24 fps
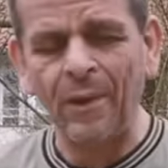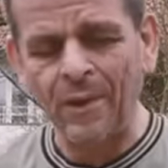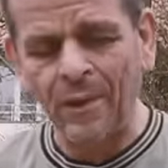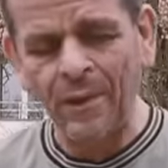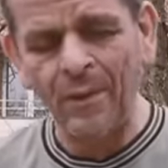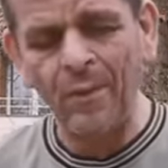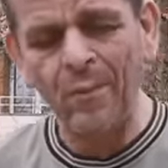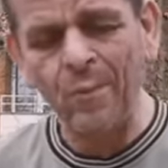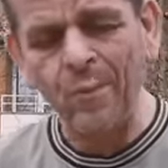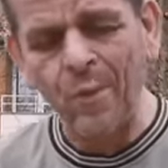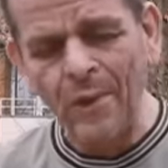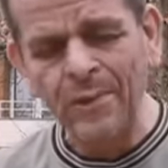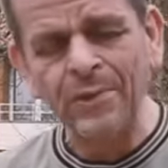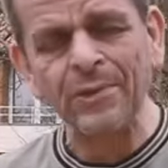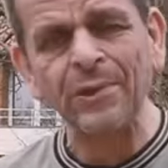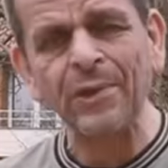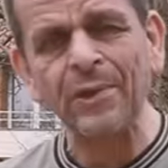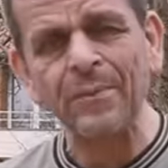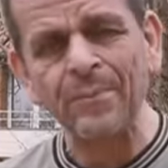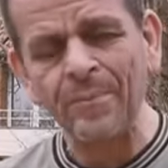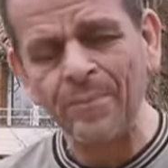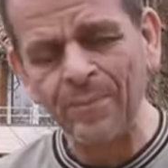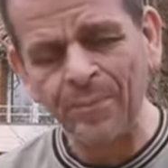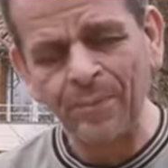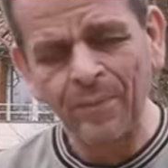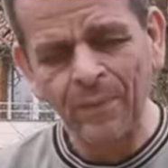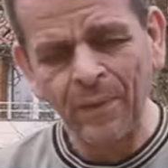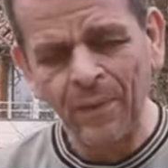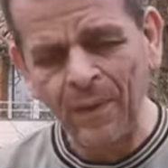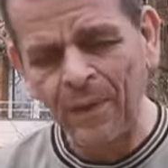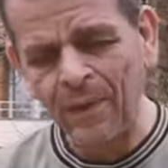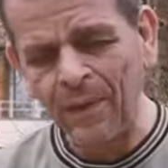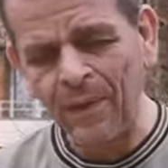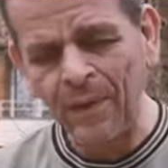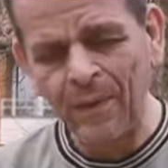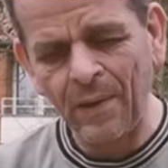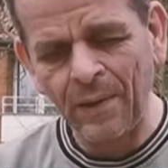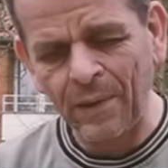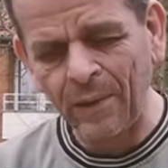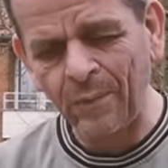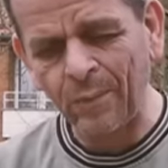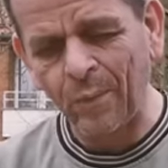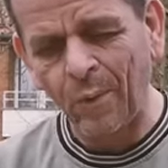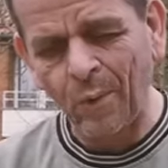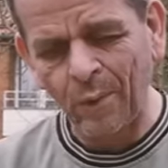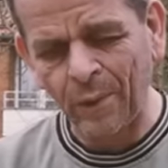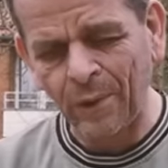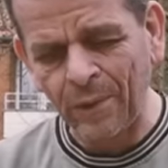uh, wash them uh,
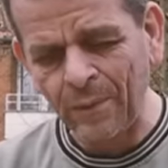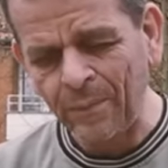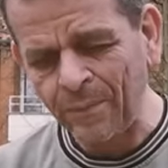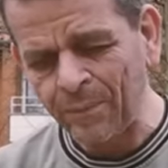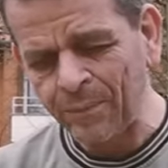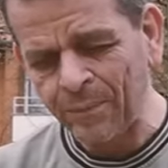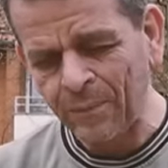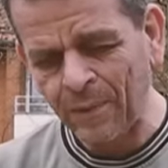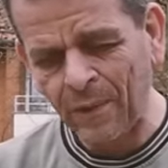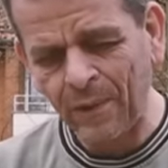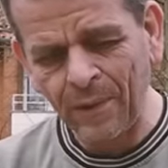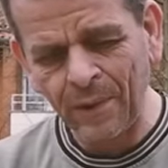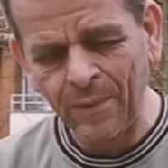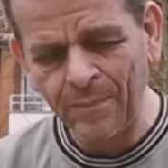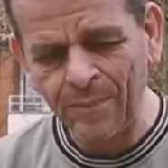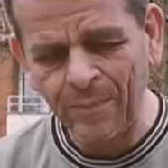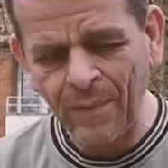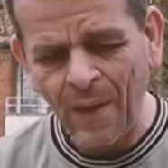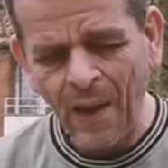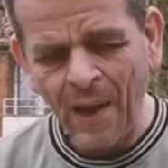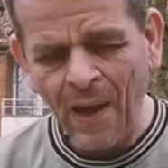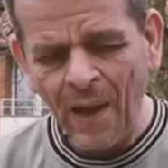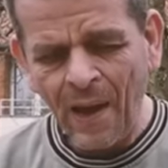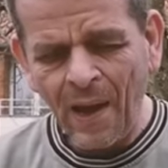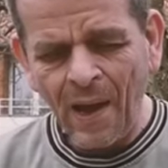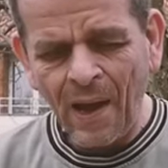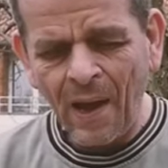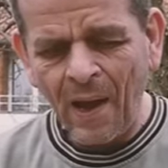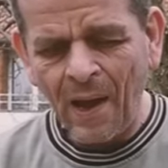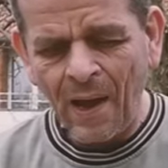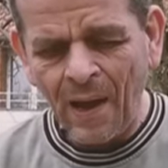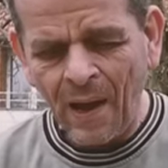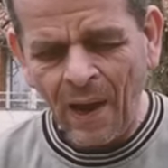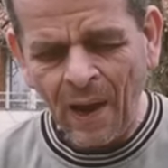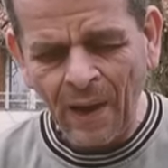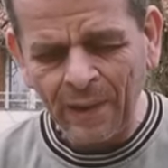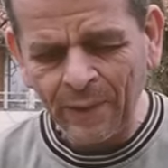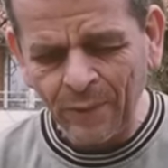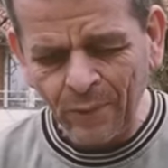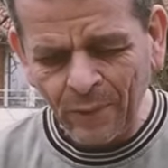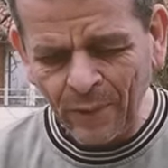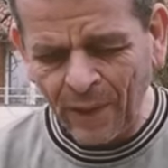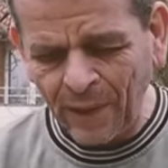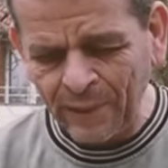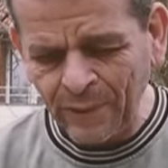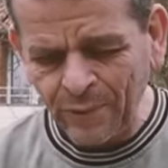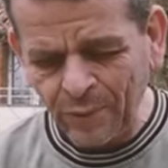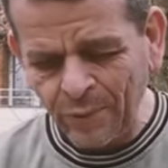in water. Um, I don't
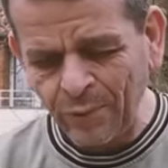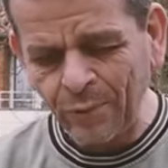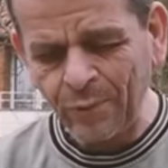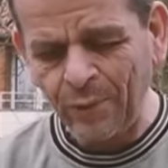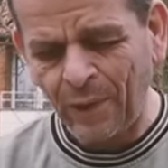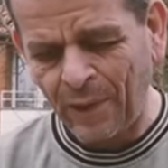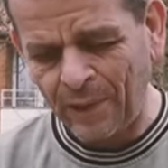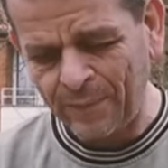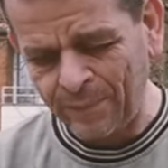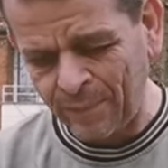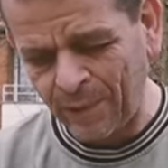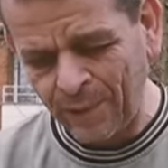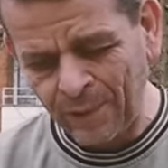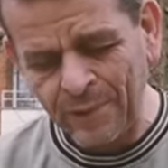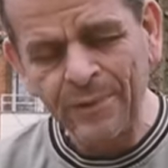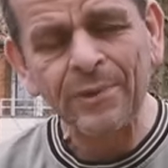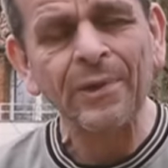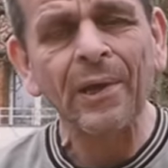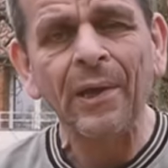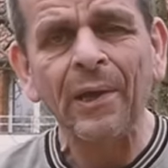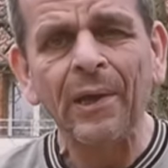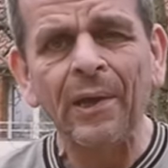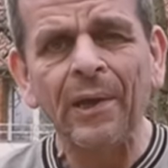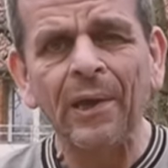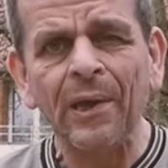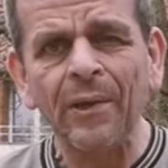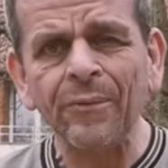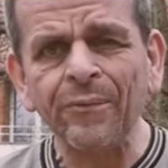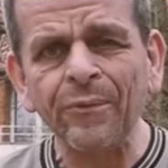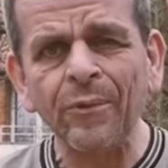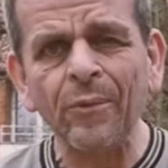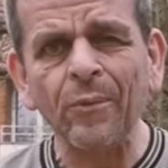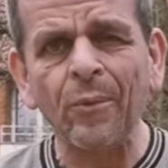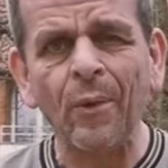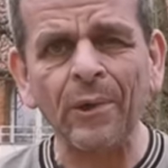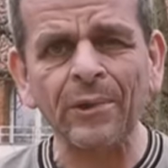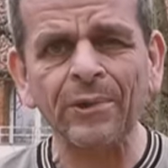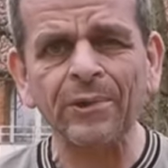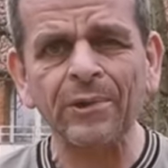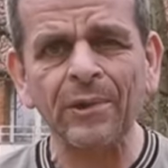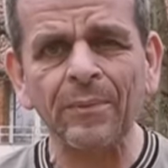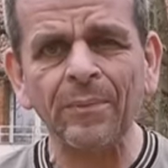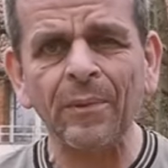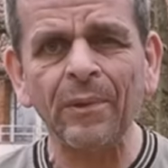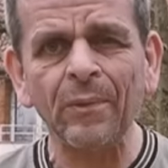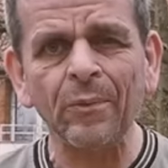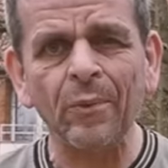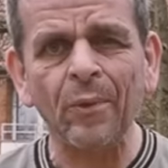like to do that because if you wash
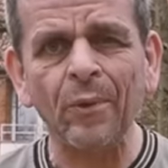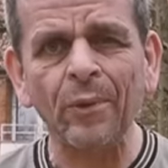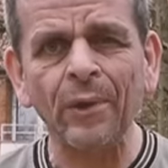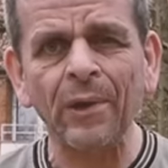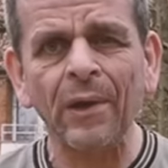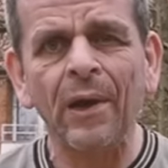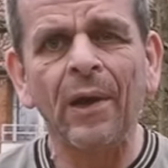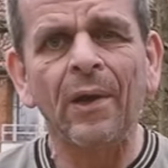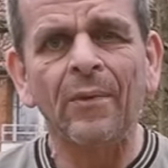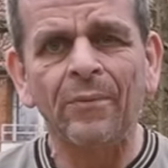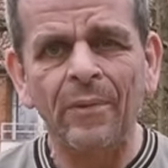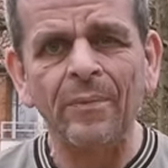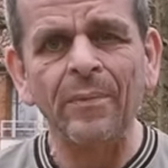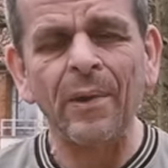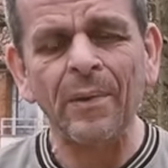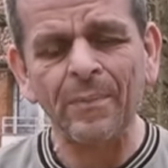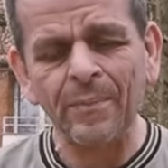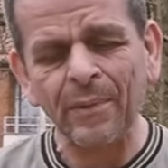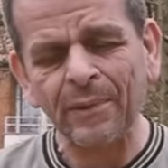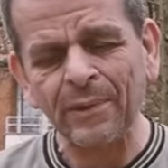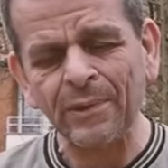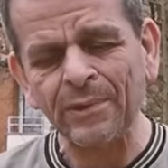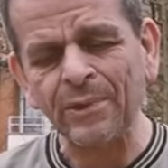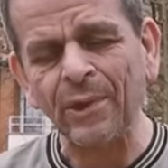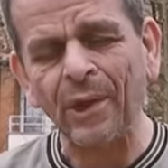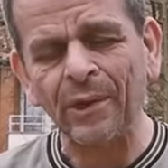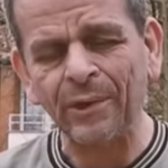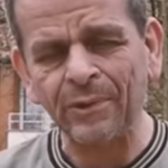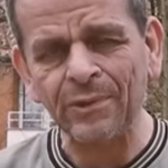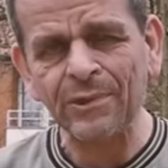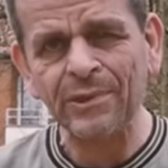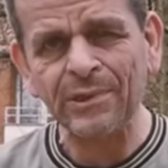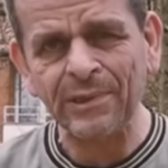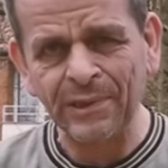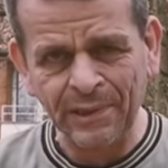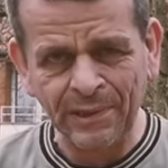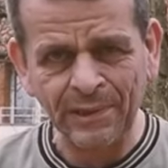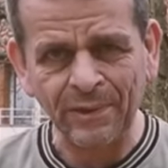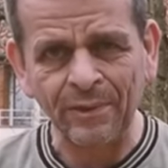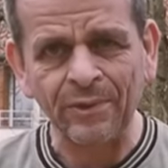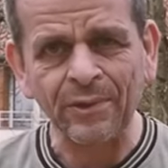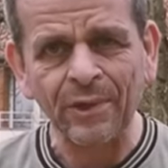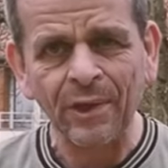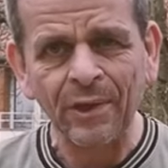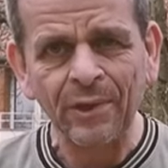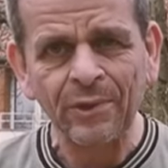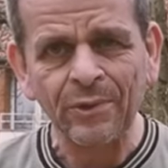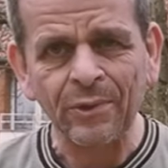them in water, remember it's not
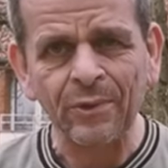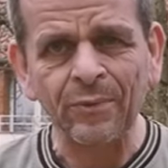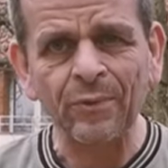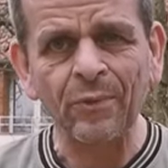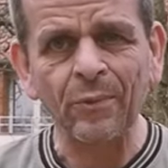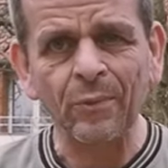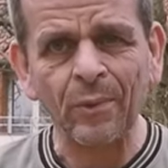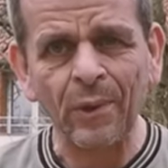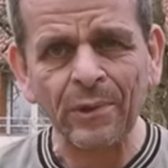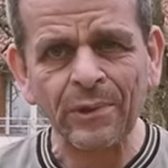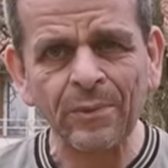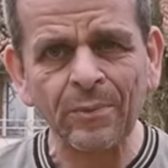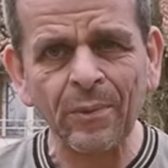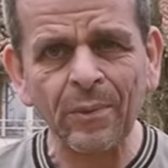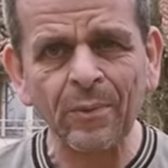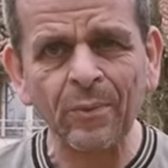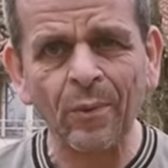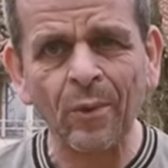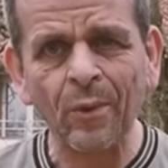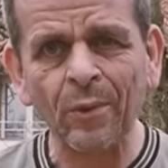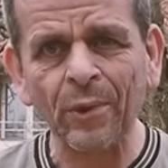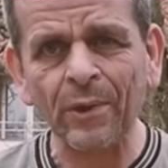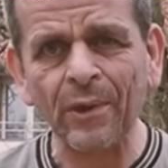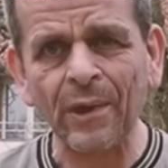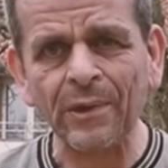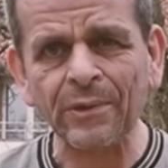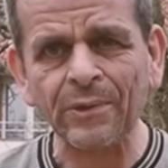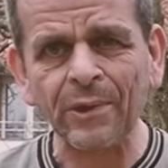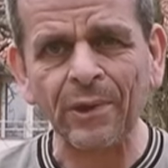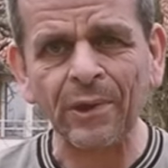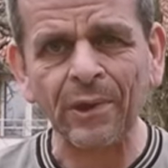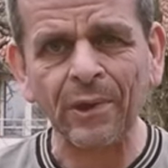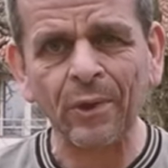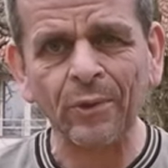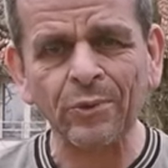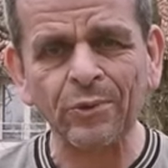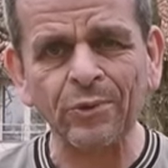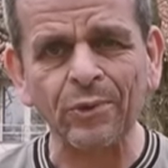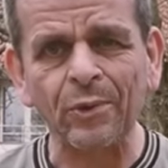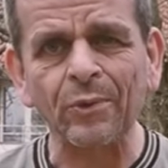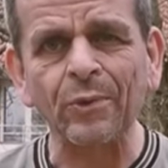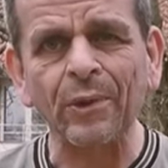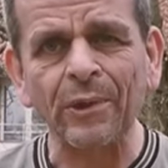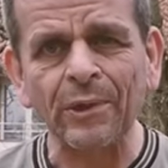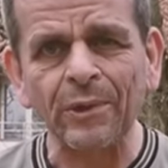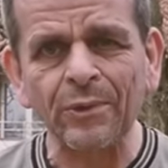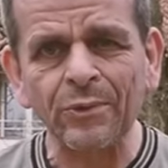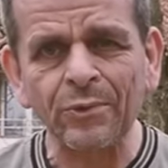sealed. So if you wash them in water, that's going to
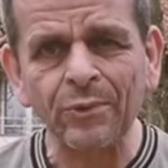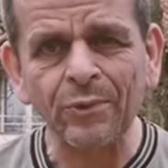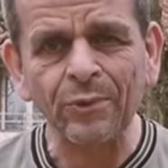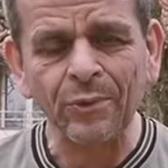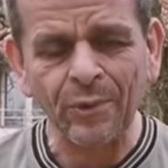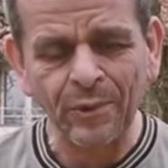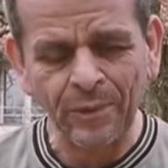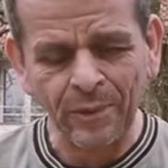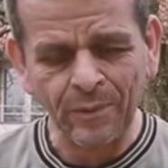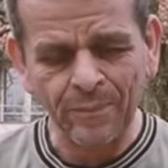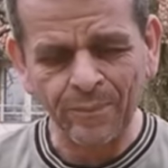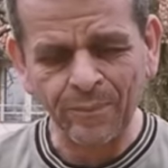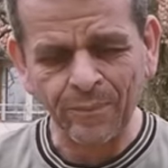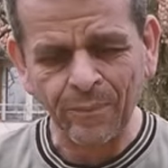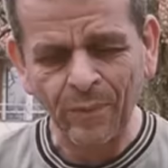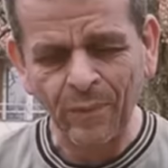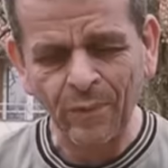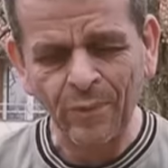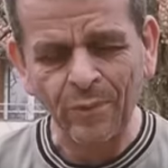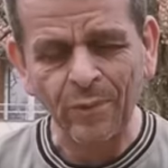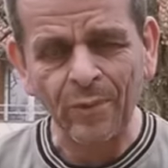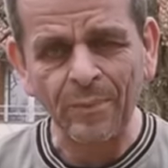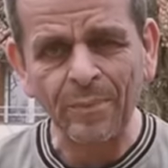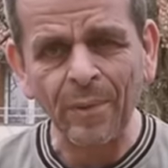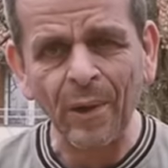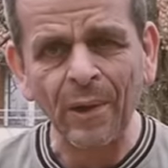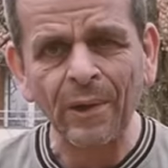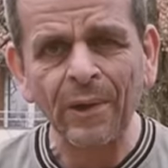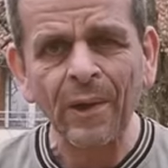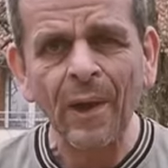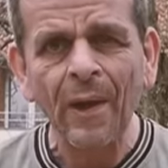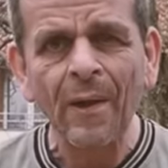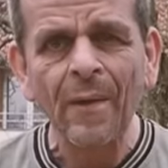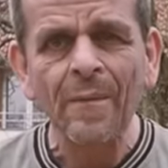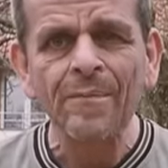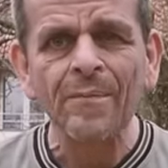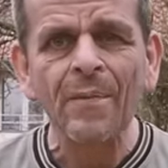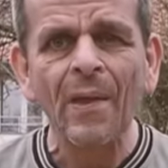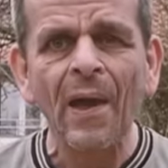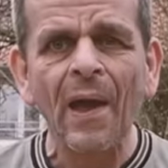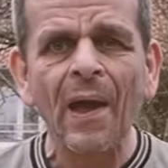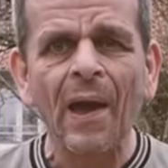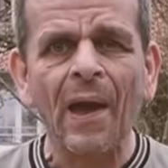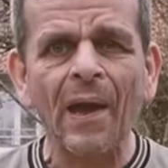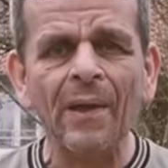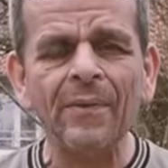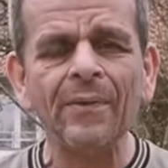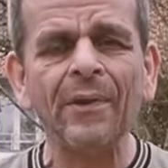soak into the um, to the pot,
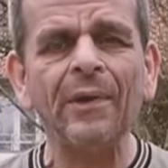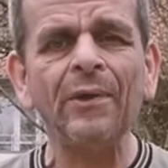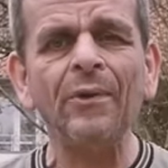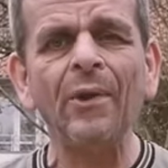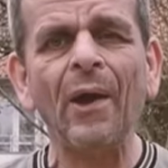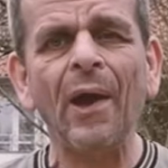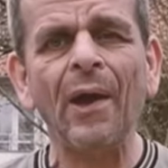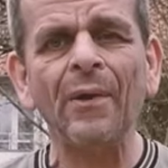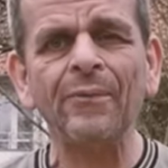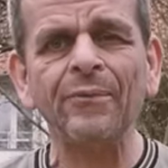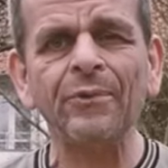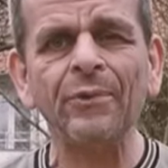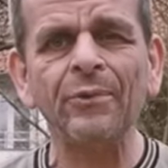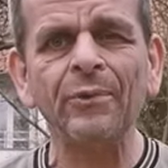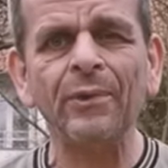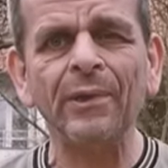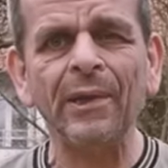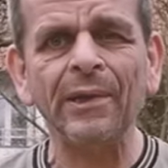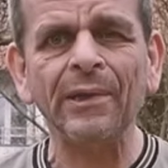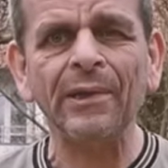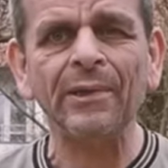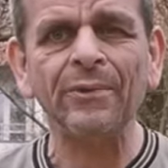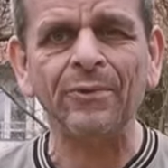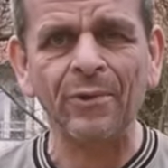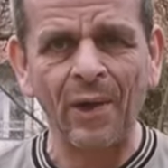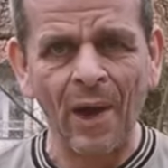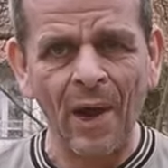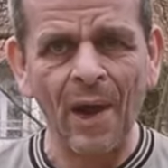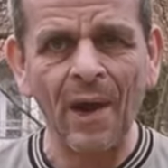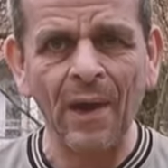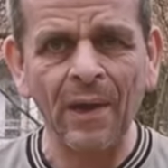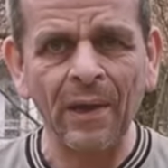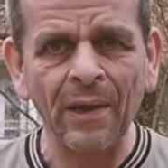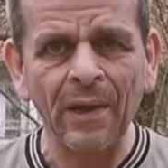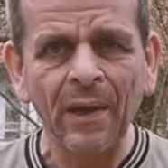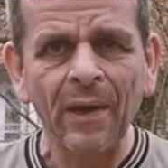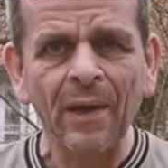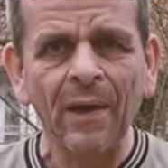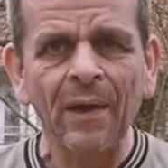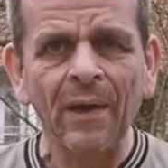and then you have to let it dry